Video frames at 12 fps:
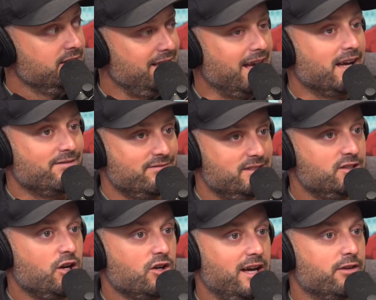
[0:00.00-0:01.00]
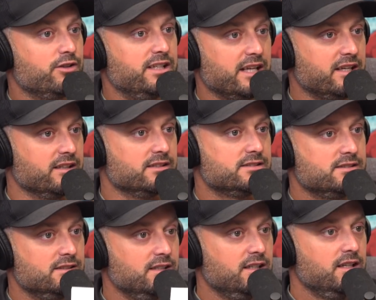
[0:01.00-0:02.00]
Yeah, it's all kind of ridiculous.
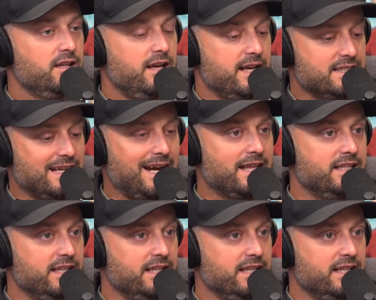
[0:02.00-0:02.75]
As a guy that